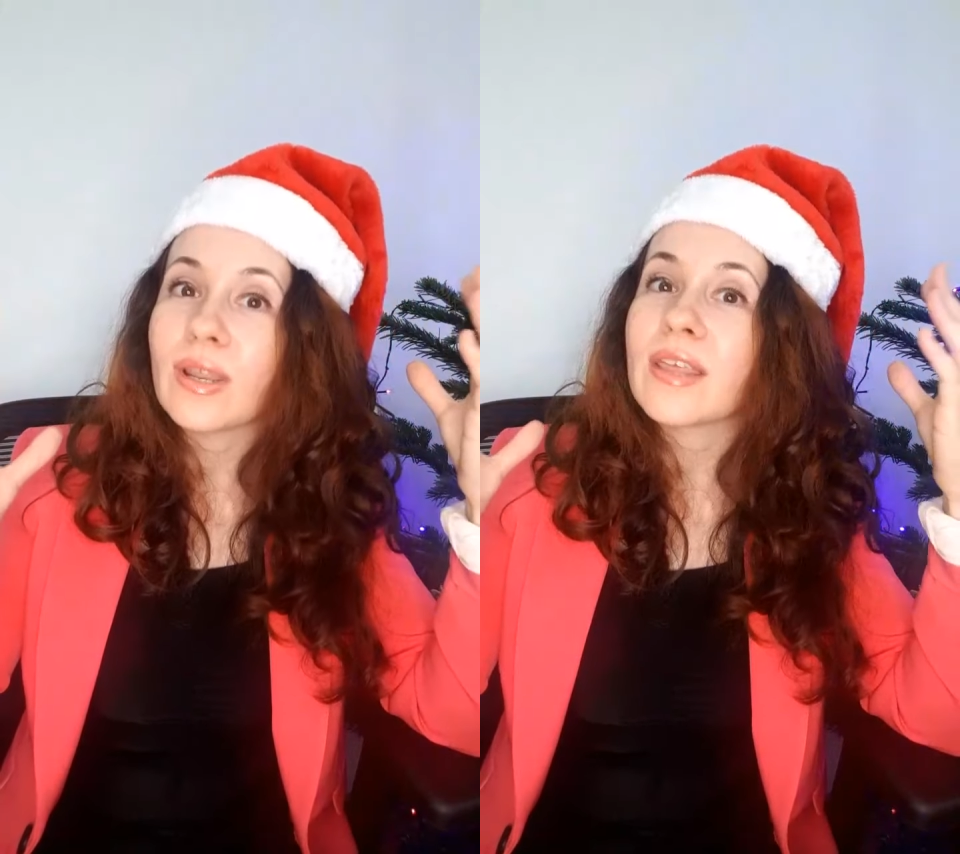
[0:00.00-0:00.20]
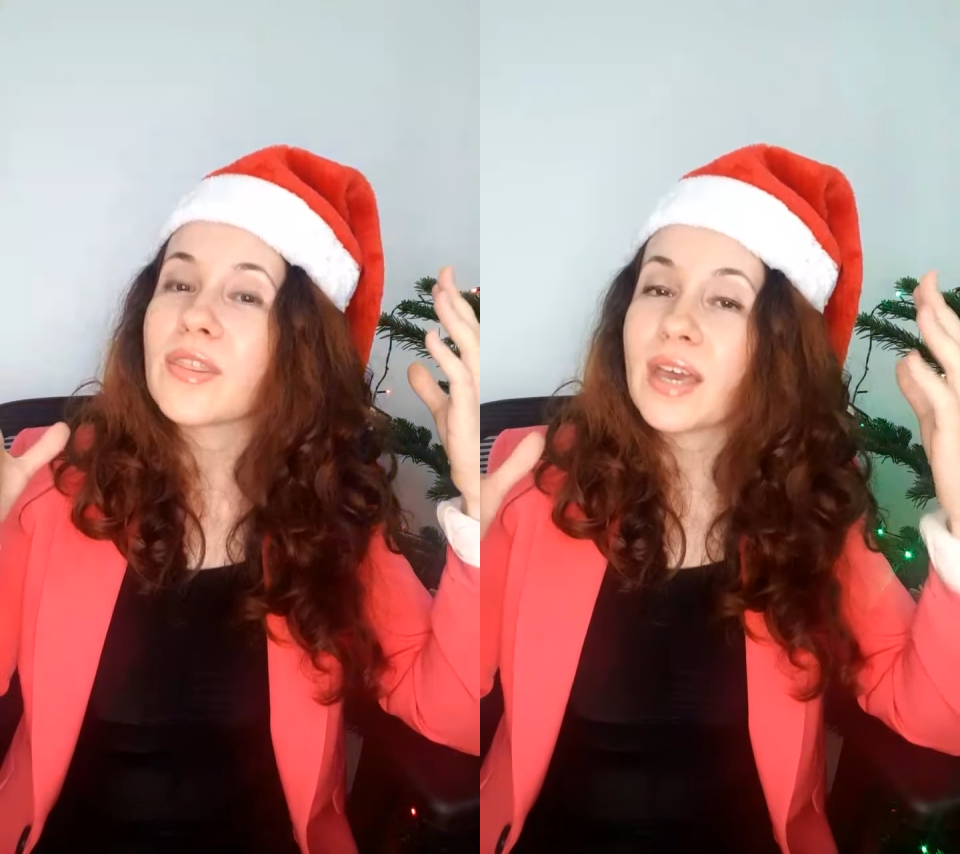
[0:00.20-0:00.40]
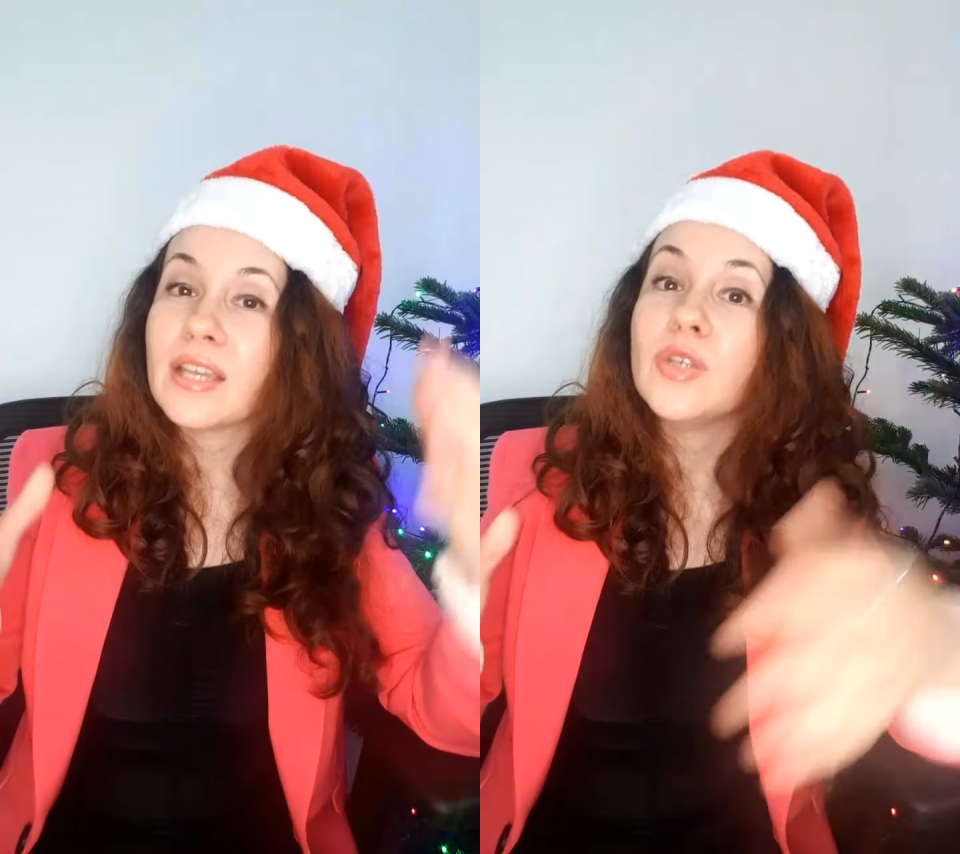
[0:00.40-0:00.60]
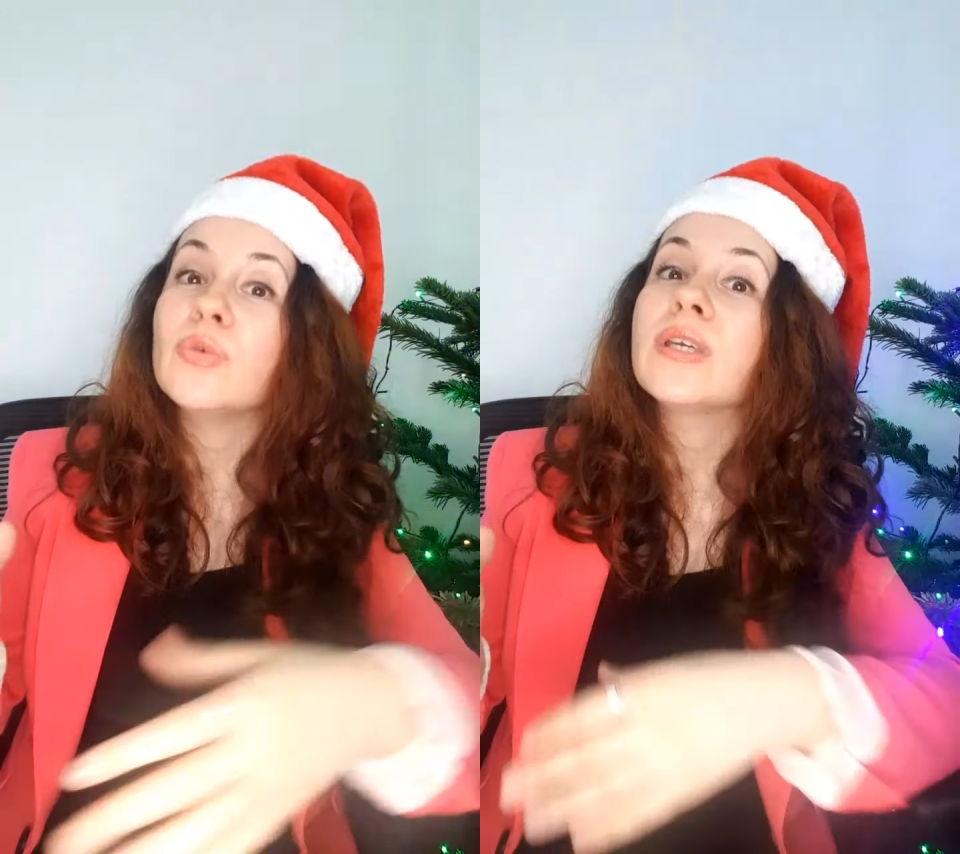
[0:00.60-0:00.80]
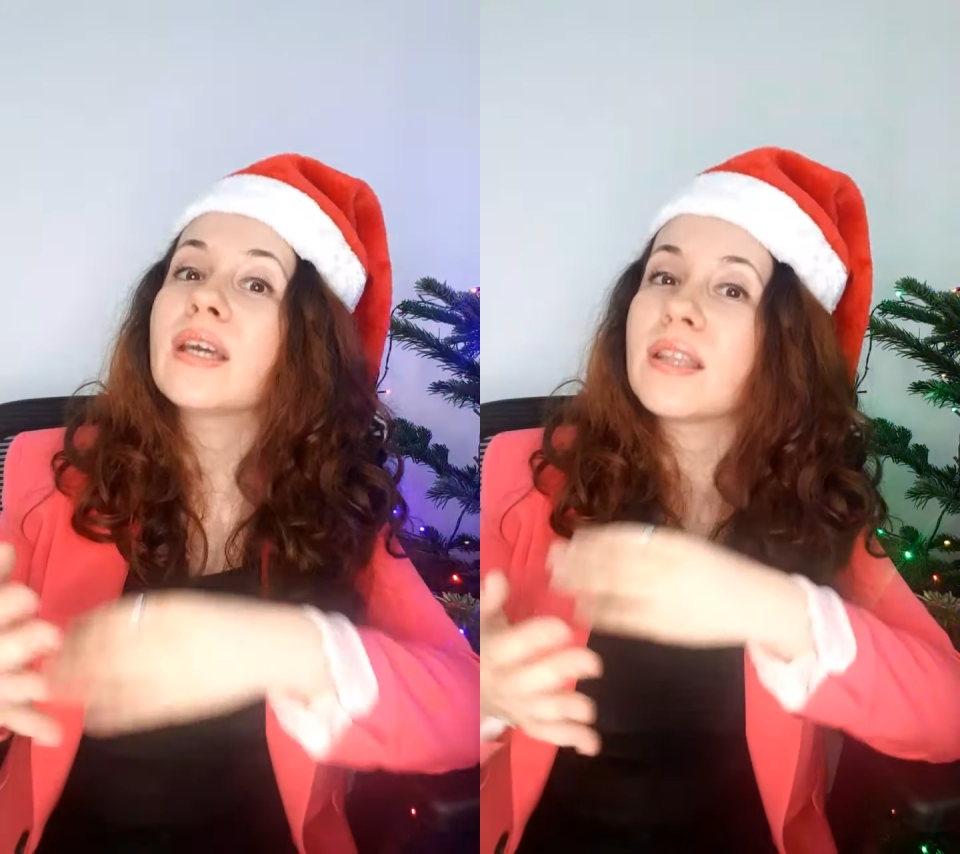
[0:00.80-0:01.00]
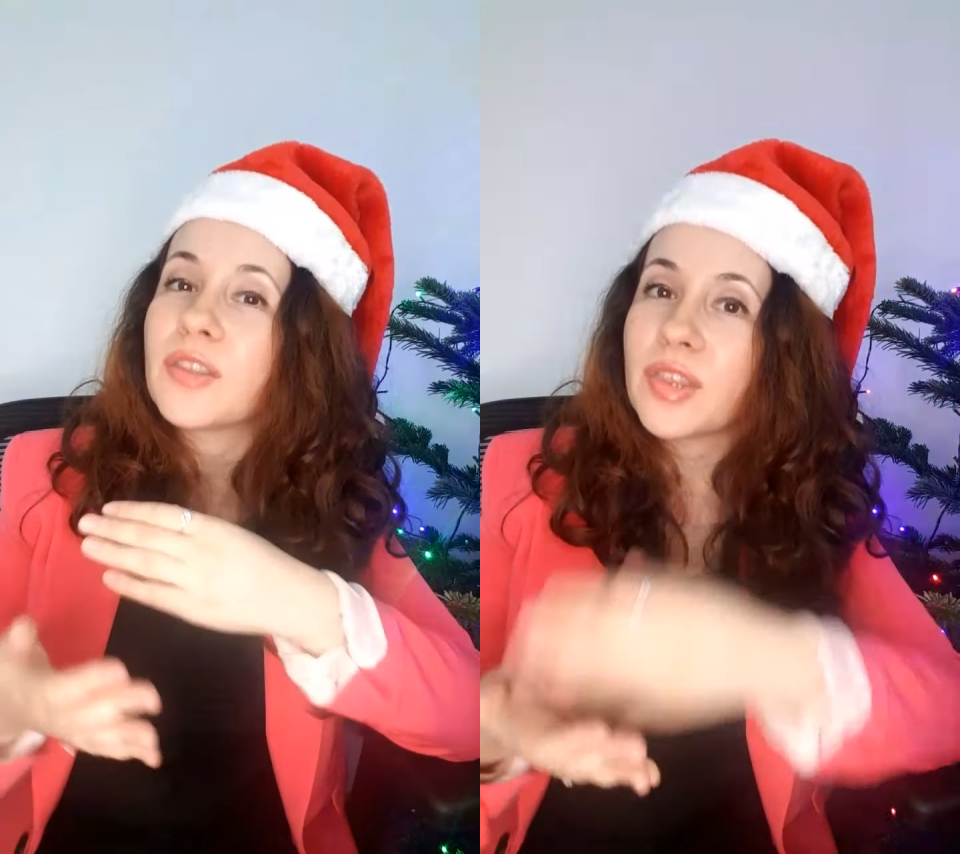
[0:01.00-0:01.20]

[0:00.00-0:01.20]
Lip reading: and then you can